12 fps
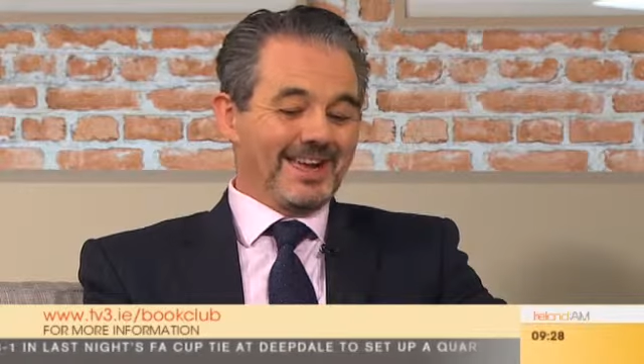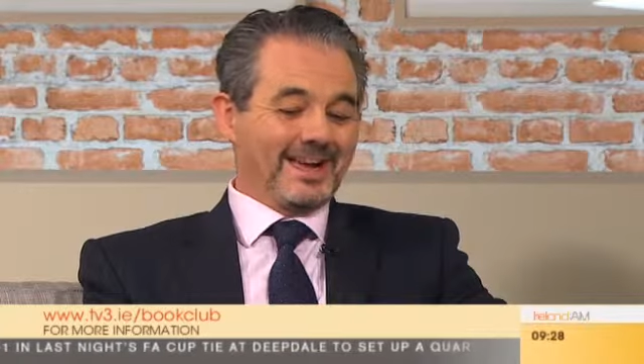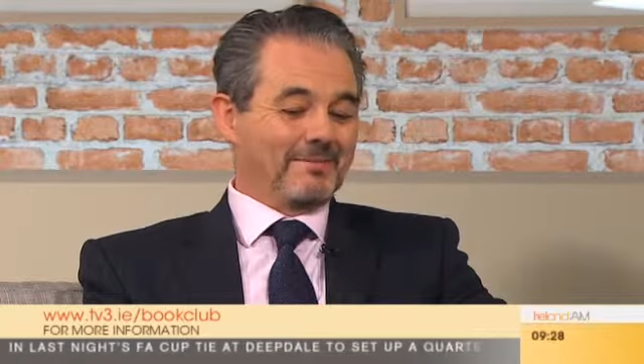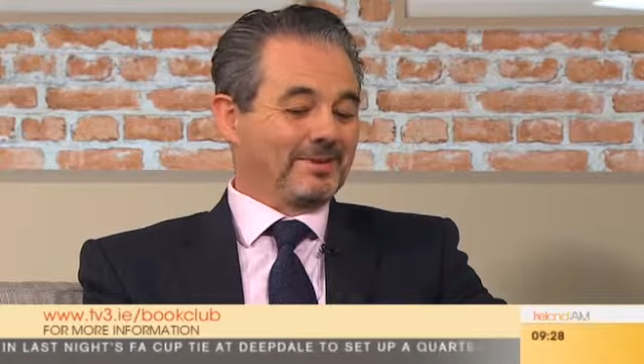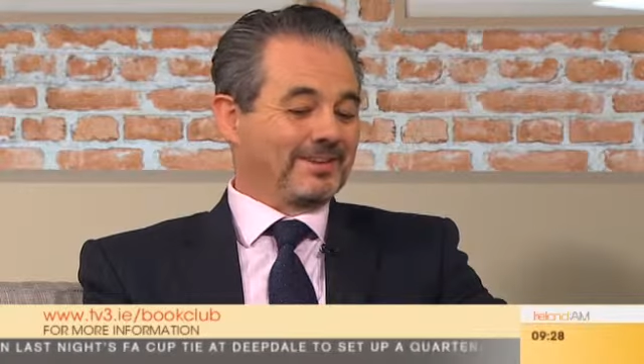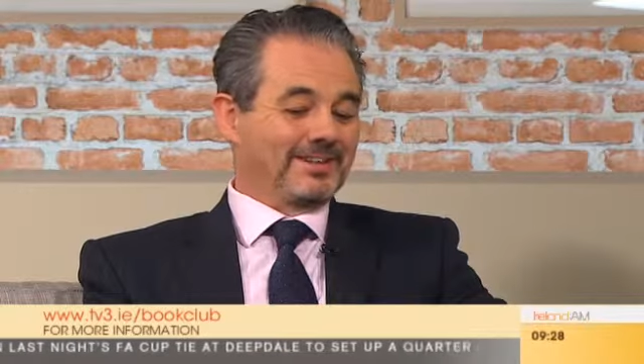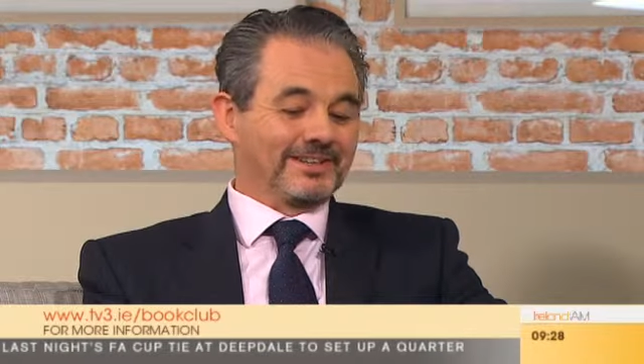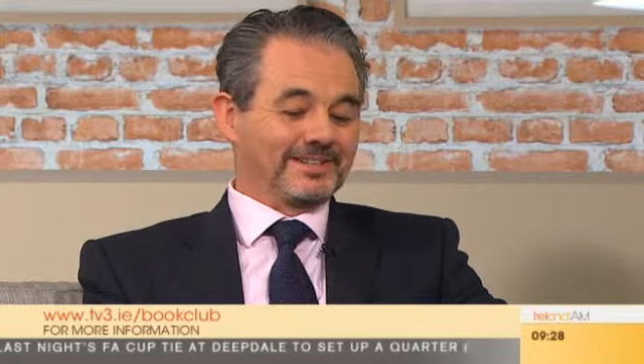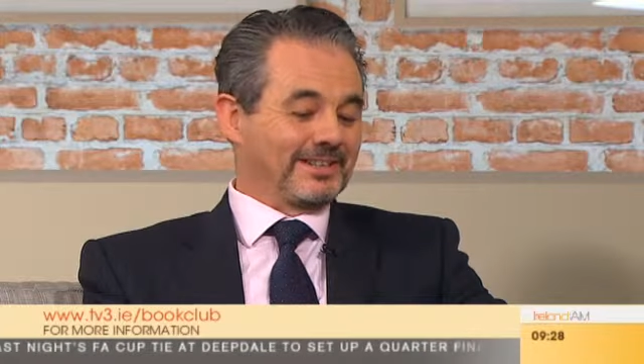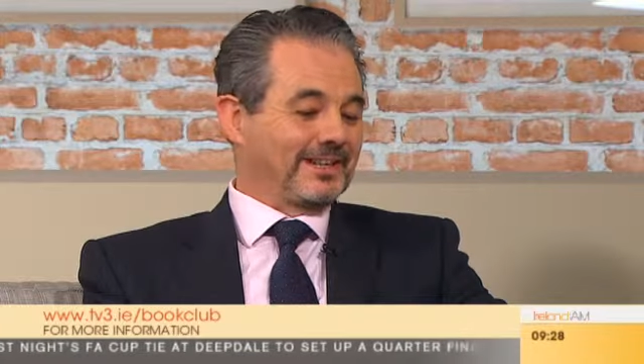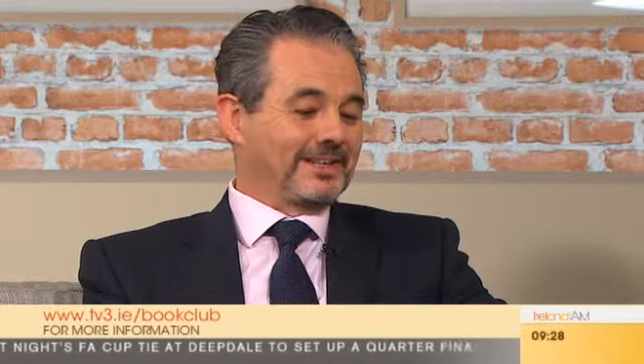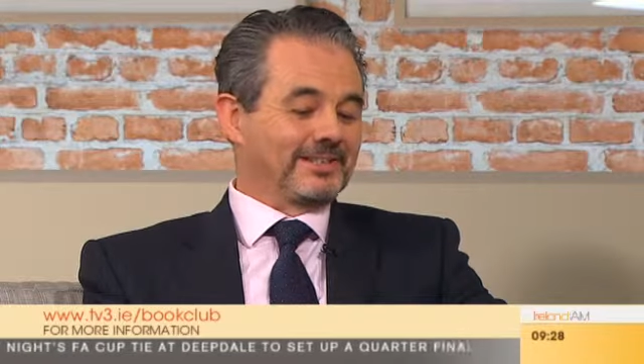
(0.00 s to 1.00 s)
uh, because the
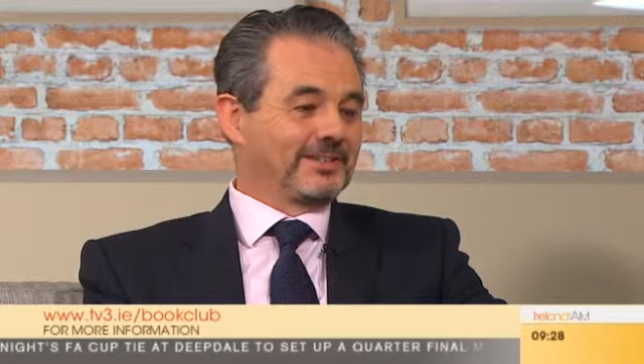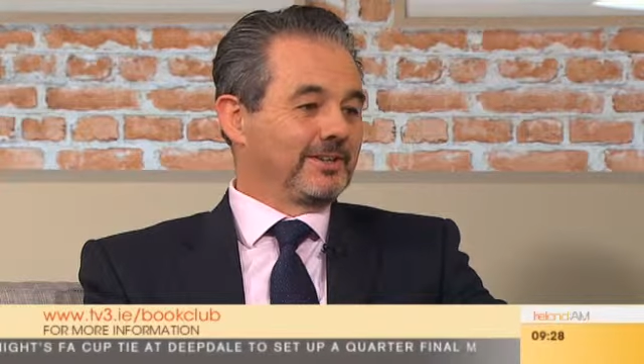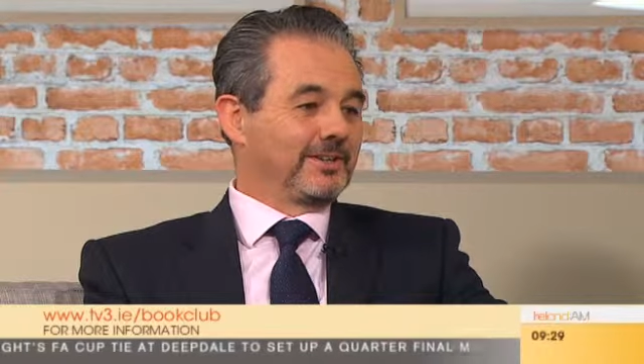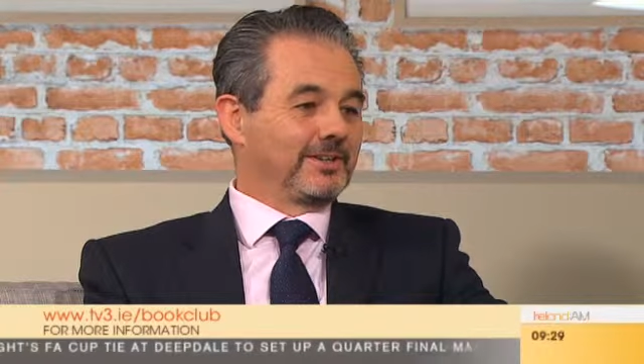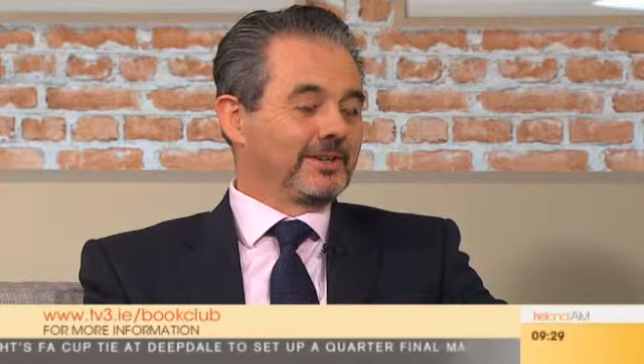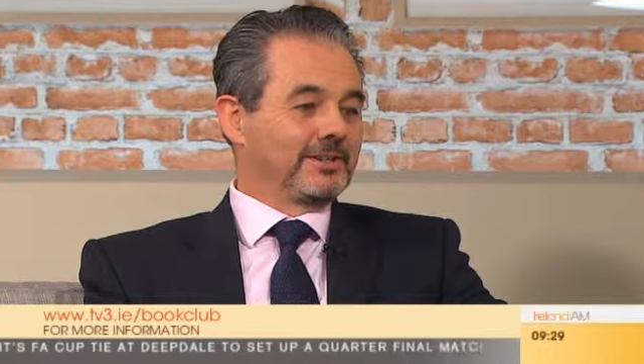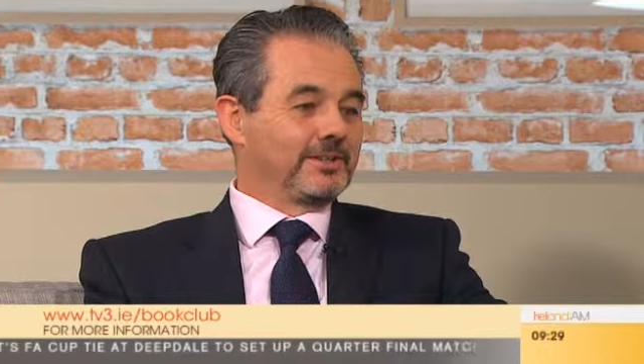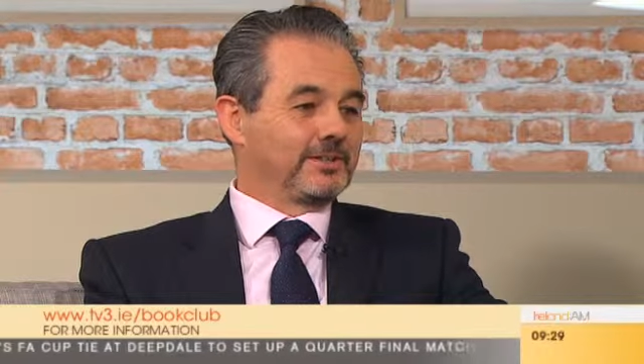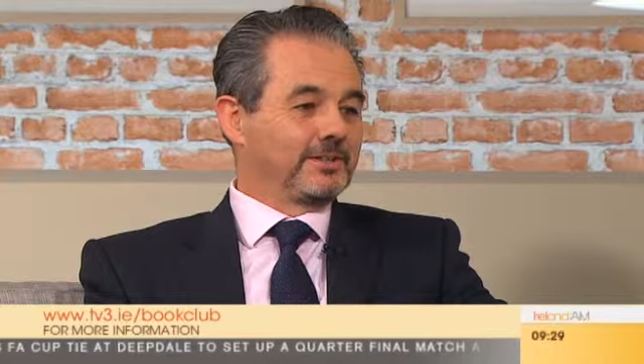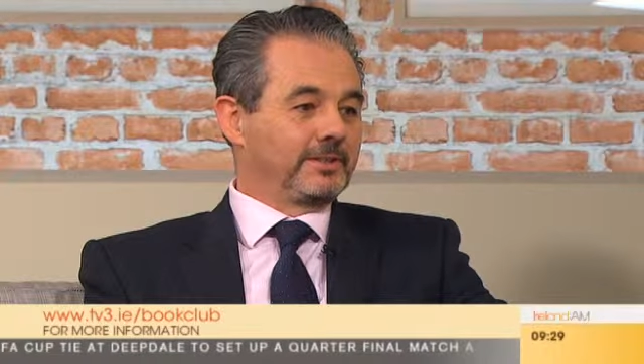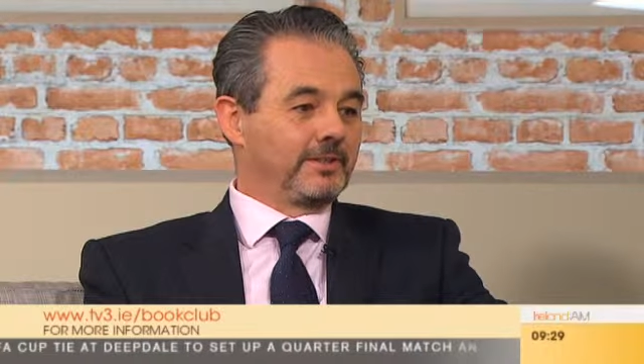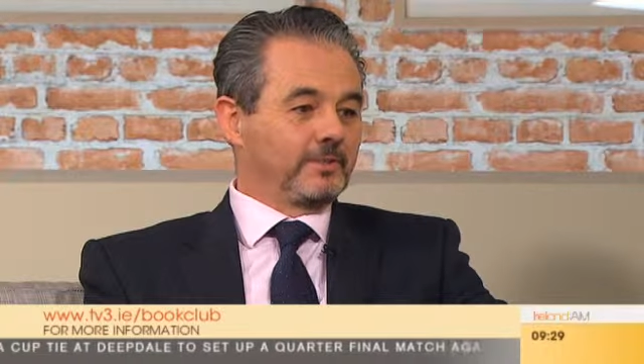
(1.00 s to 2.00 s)
Celtic Tiger
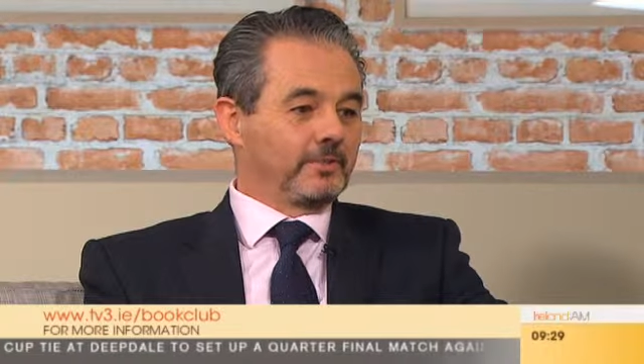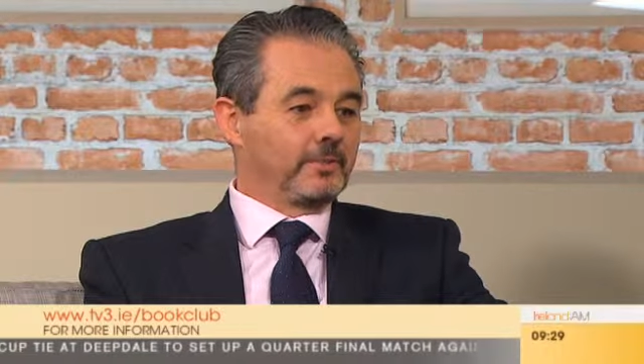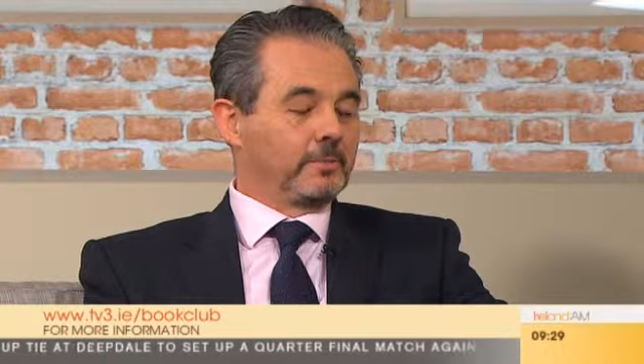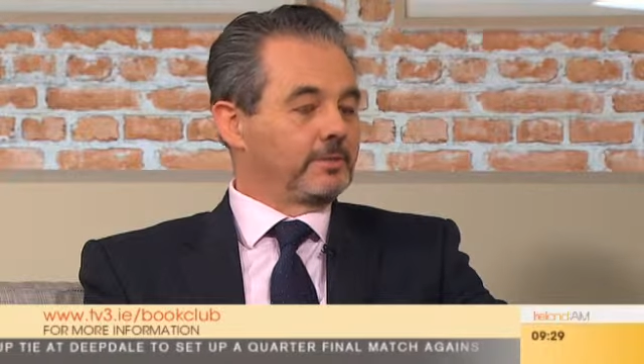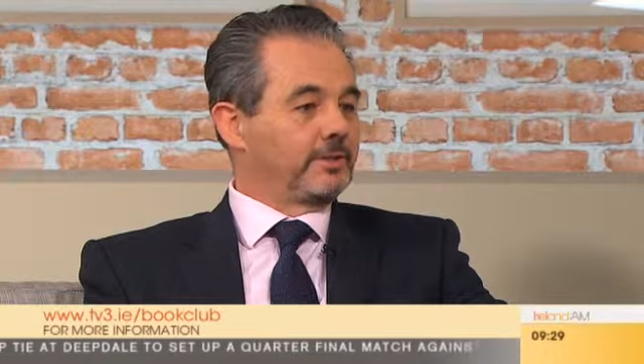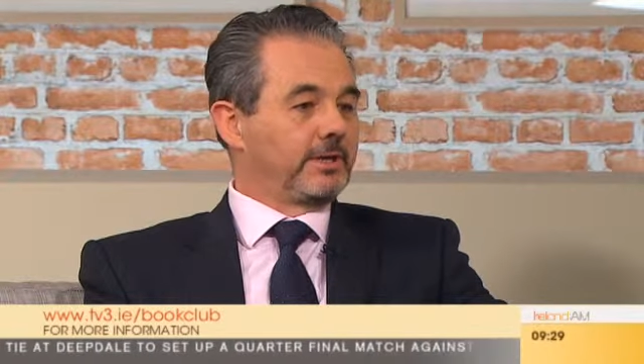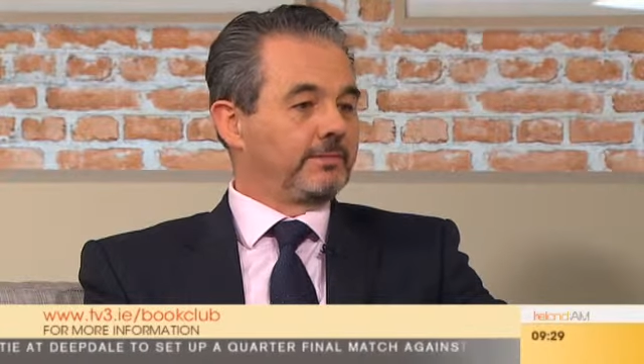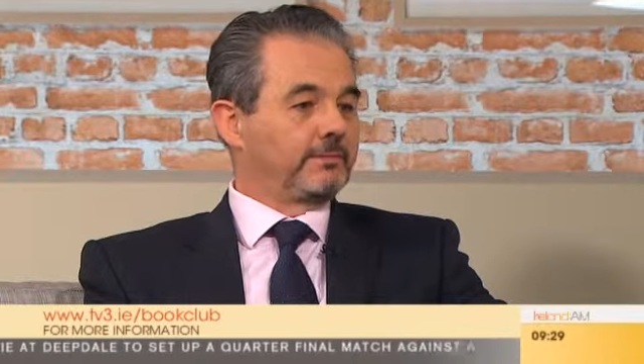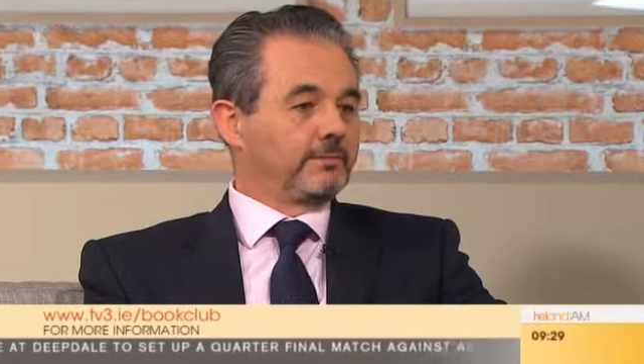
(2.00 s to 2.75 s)
has you know upset